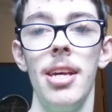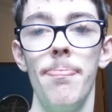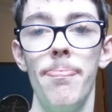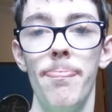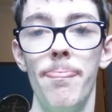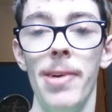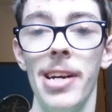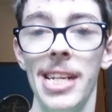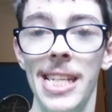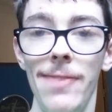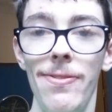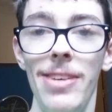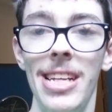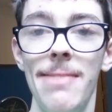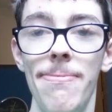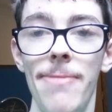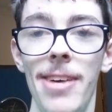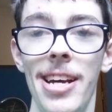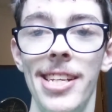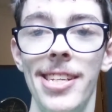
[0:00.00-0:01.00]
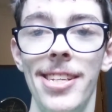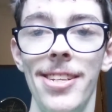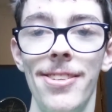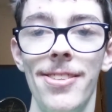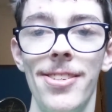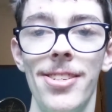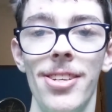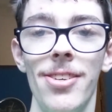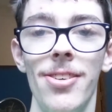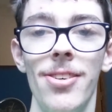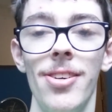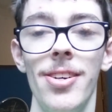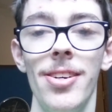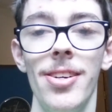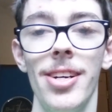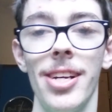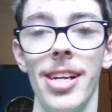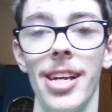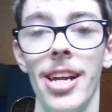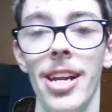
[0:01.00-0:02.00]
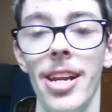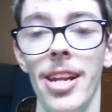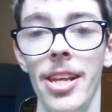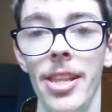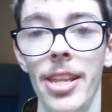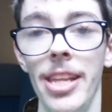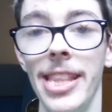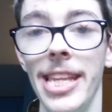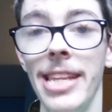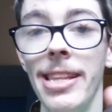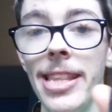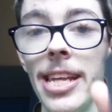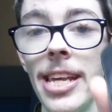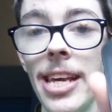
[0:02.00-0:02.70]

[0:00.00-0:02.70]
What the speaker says: Bike TV smashed it, so I got it, and then this thing